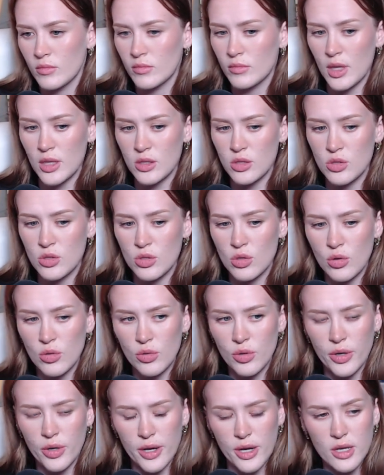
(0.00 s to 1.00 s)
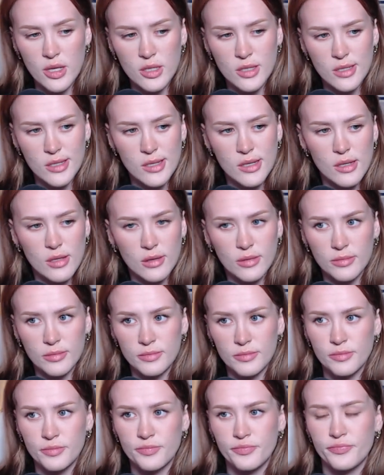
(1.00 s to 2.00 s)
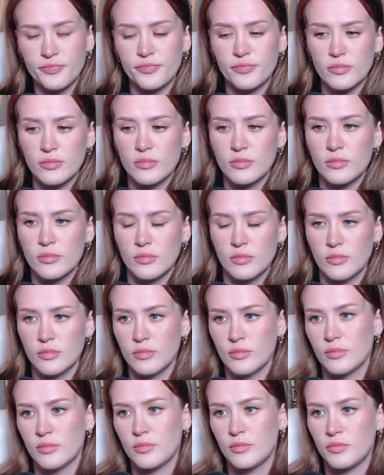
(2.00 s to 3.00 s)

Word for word: That's so crazy. Taking aim.